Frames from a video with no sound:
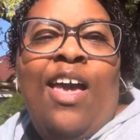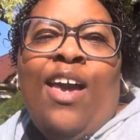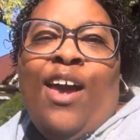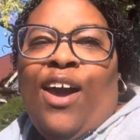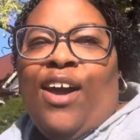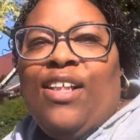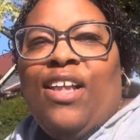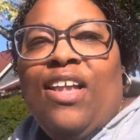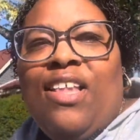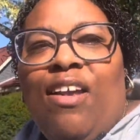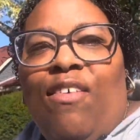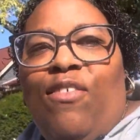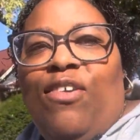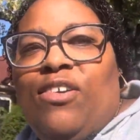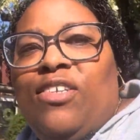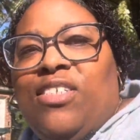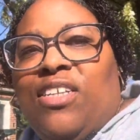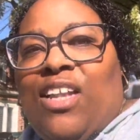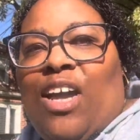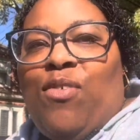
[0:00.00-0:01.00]
And I never
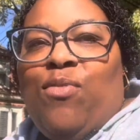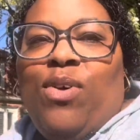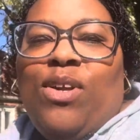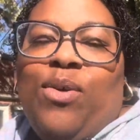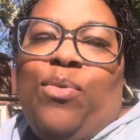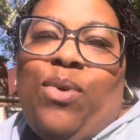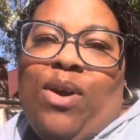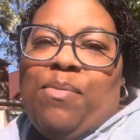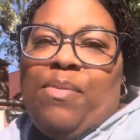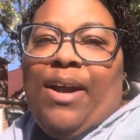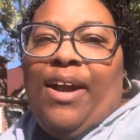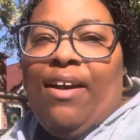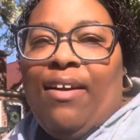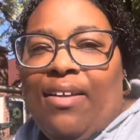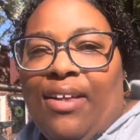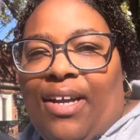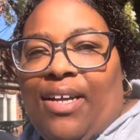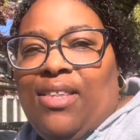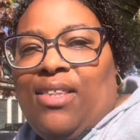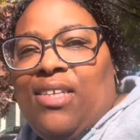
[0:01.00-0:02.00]
used to like want to wear my hair
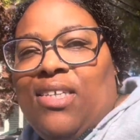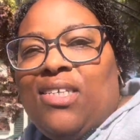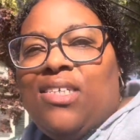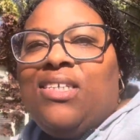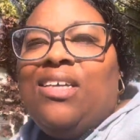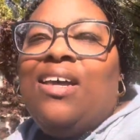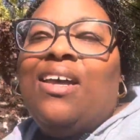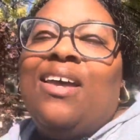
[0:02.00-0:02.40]
like this.